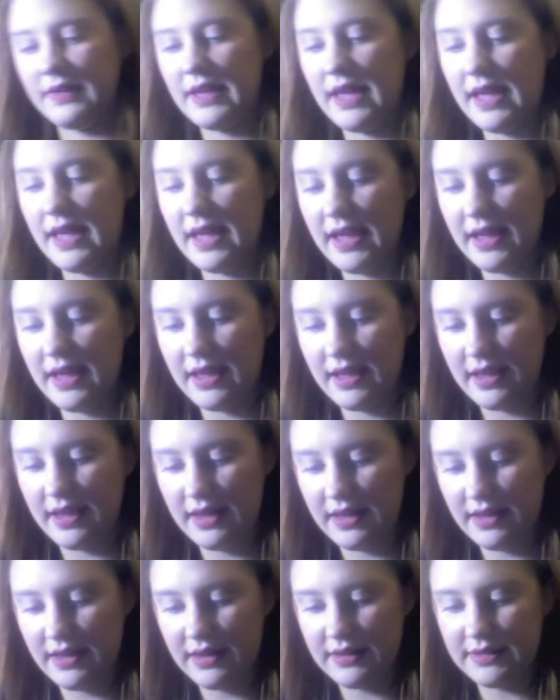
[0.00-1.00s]

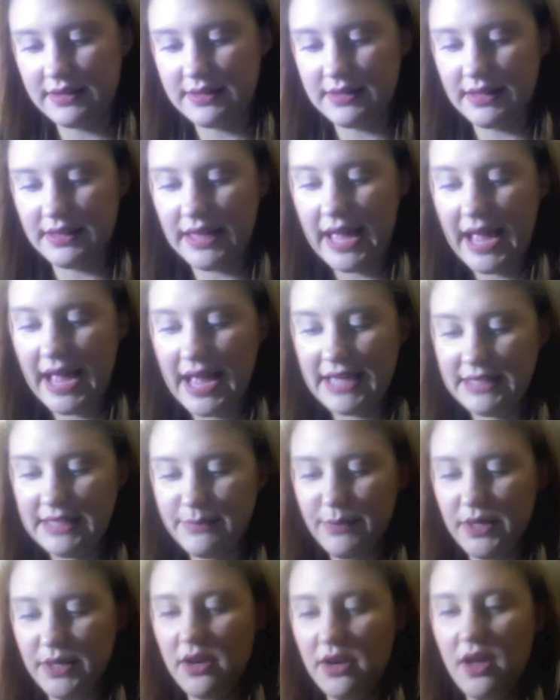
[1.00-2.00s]
And last
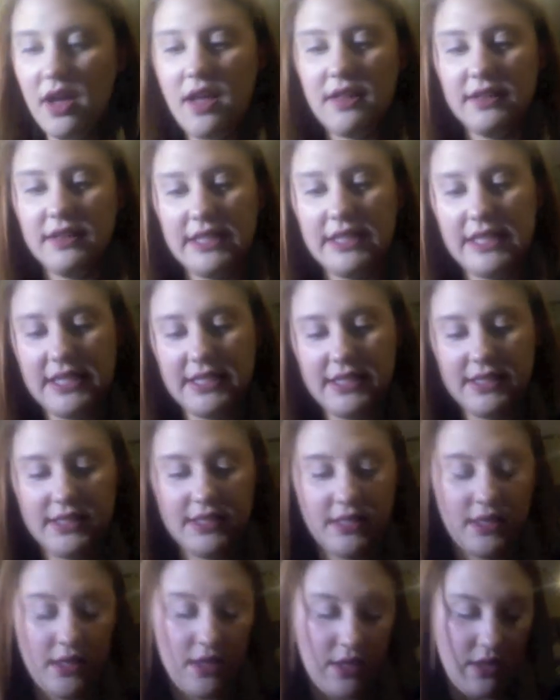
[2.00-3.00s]
but not
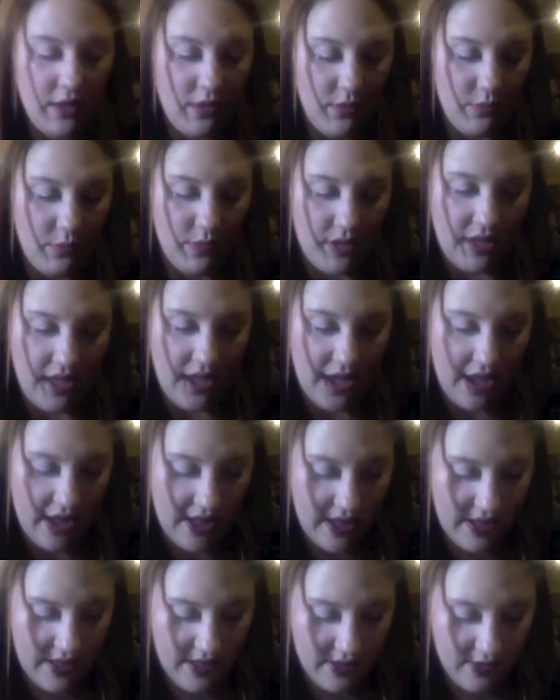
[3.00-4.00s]
least, we
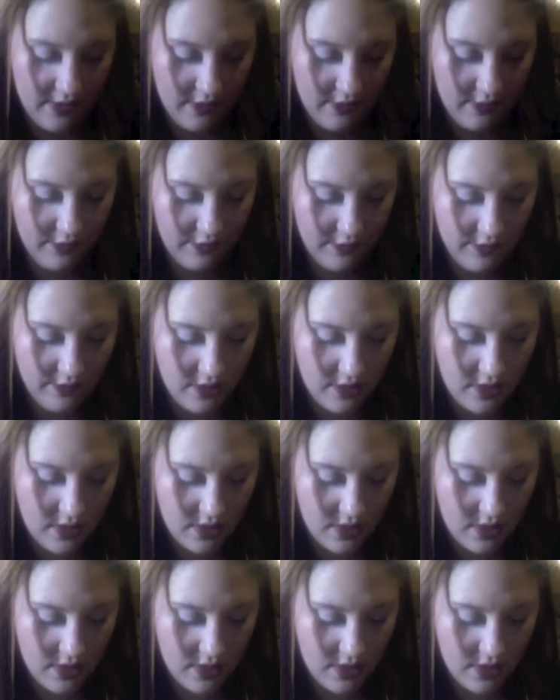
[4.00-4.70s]
have